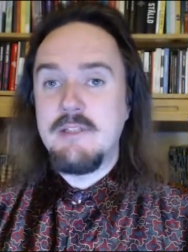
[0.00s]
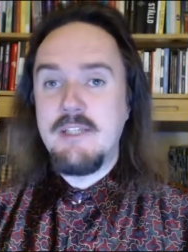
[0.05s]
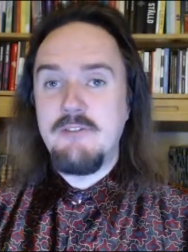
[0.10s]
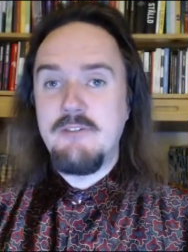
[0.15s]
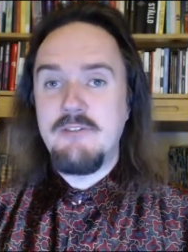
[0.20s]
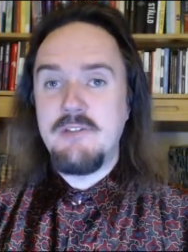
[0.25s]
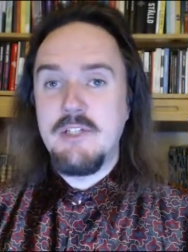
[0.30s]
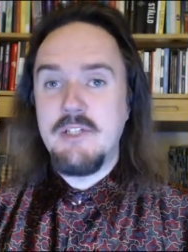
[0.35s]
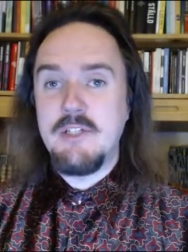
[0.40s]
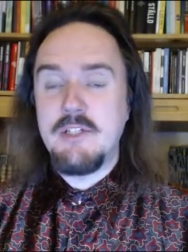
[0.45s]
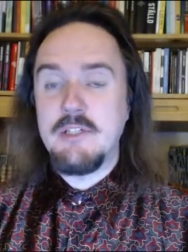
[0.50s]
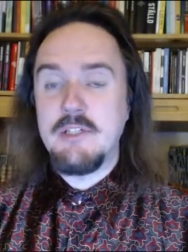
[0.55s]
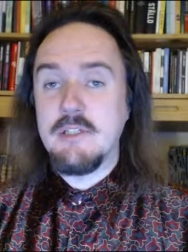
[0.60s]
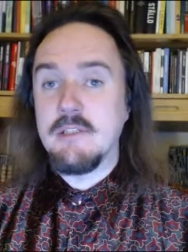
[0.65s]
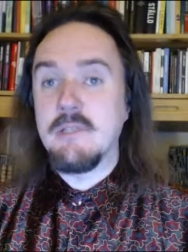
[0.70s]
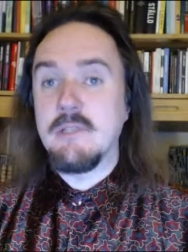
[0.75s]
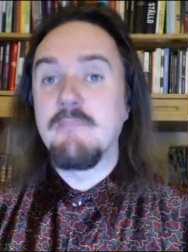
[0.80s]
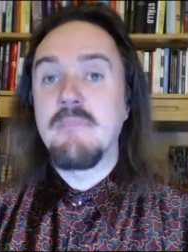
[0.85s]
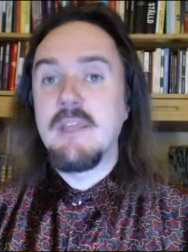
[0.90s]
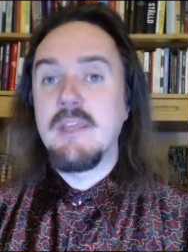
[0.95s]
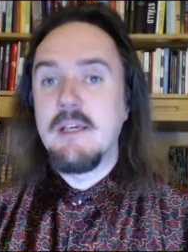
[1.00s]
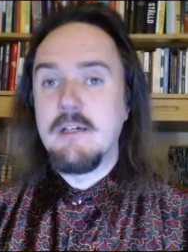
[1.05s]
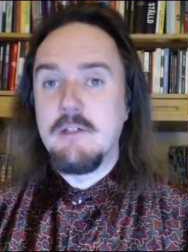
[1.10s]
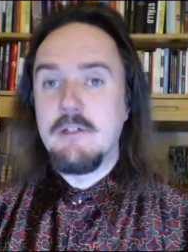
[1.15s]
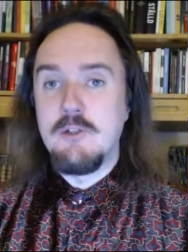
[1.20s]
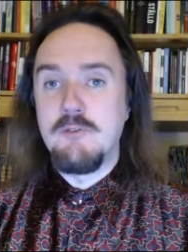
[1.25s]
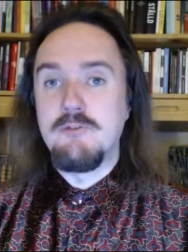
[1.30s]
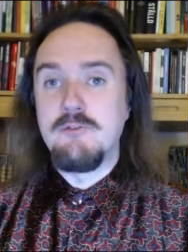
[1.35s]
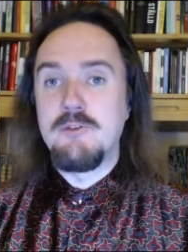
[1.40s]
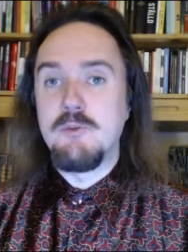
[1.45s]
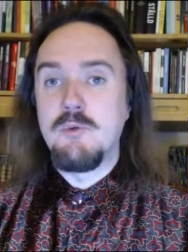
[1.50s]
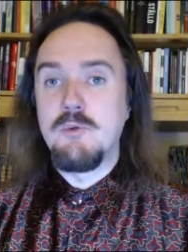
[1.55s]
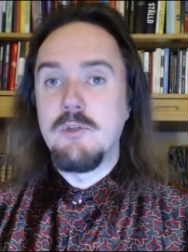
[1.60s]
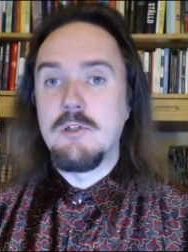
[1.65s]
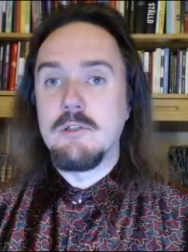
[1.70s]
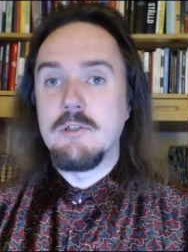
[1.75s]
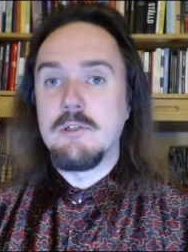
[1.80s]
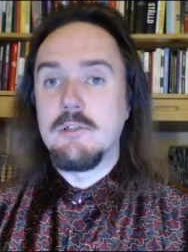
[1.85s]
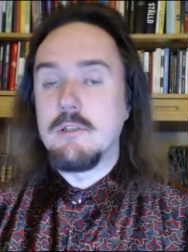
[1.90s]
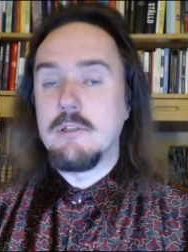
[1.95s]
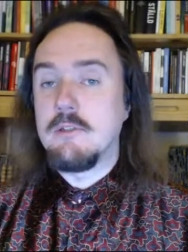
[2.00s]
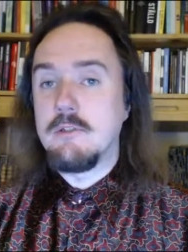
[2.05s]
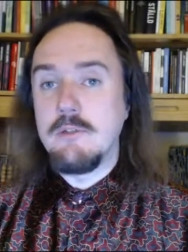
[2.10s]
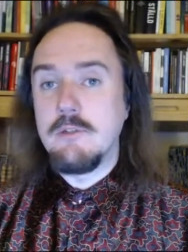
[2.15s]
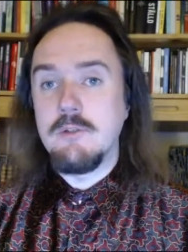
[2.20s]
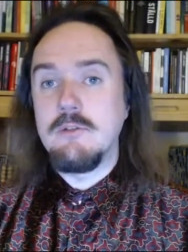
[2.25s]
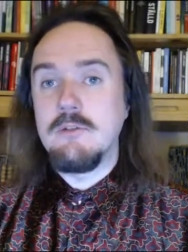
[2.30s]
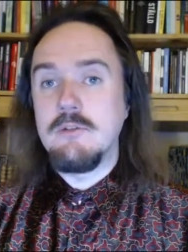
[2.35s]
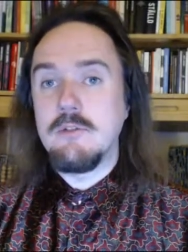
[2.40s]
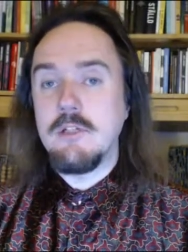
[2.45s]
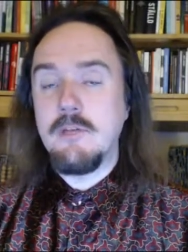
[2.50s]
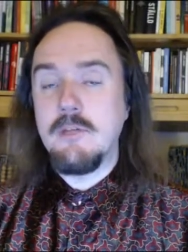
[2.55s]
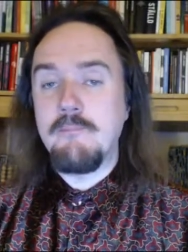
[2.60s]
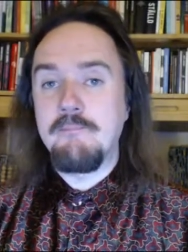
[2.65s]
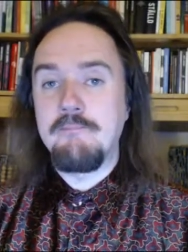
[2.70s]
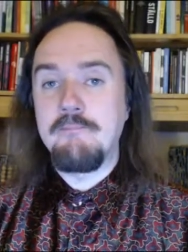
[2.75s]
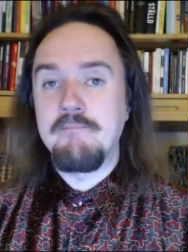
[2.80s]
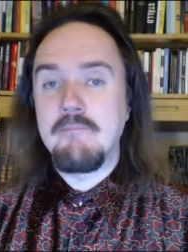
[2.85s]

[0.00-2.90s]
definition of the word good.